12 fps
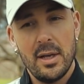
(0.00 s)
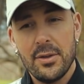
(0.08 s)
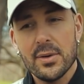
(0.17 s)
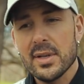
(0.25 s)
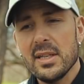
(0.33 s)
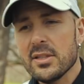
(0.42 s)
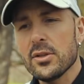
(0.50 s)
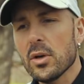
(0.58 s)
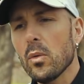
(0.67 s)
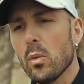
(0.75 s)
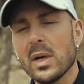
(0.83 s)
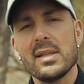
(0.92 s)
There is
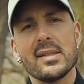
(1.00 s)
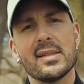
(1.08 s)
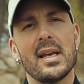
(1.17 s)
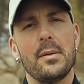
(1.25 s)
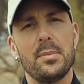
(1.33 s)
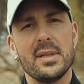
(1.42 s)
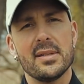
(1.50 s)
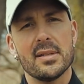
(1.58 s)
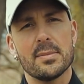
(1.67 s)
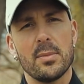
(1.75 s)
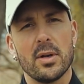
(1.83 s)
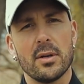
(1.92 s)
no one set
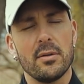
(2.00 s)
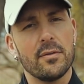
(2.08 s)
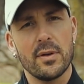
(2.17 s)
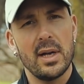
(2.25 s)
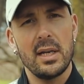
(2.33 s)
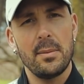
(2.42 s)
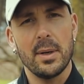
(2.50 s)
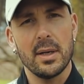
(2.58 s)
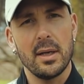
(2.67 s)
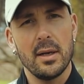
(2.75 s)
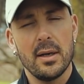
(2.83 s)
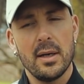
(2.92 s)
business model for
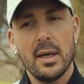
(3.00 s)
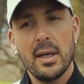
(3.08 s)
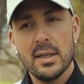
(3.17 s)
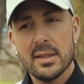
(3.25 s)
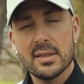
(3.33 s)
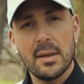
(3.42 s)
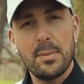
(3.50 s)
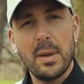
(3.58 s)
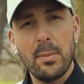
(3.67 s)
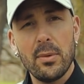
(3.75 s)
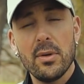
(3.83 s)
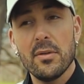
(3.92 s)
anybody. Some
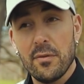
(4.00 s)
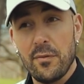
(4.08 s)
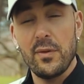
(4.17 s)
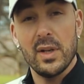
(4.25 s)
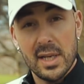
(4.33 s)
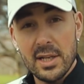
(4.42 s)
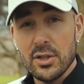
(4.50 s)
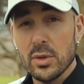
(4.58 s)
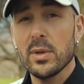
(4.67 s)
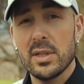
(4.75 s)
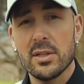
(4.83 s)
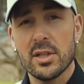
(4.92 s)
people fit
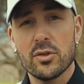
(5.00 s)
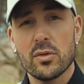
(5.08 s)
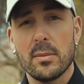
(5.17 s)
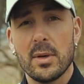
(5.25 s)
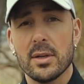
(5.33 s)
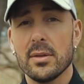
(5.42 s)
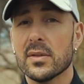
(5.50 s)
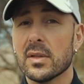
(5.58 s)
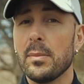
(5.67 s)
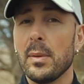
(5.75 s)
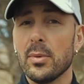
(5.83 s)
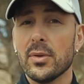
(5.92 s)
into an industrial model,
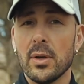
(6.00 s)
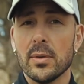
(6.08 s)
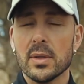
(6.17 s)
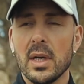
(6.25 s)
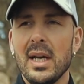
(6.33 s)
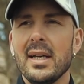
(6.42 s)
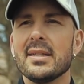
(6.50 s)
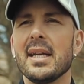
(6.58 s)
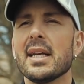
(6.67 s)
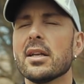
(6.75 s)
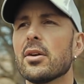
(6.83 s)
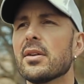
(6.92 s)
some people don't.
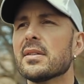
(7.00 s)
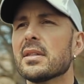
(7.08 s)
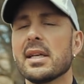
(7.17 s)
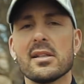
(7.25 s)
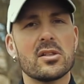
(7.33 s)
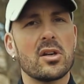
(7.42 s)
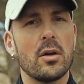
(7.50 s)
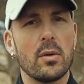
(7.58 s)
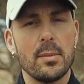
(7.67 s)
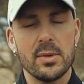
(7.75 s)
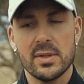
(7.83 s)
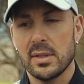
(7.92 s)
Take an artist like Scott
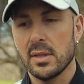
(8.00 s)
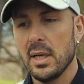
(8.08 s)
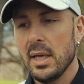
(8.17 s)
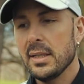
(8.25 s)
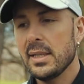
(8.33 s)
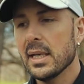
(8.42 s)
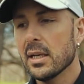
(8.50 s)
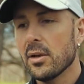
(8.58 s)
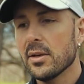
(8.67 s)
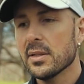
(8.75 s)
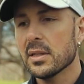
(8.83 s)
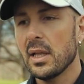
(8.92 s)
Robertson. Take an
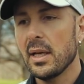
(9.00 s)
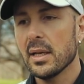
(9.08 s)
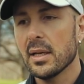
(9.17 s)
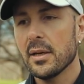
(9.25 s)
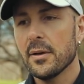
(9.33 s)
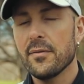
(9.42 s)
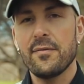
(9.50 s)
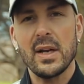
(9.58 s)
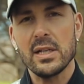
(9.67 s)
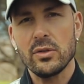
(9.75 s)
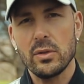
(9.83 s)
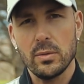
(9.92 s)
artist like
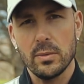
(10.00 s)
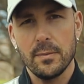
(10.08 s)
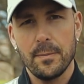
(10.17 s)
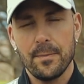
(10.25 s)
Feng Zhu.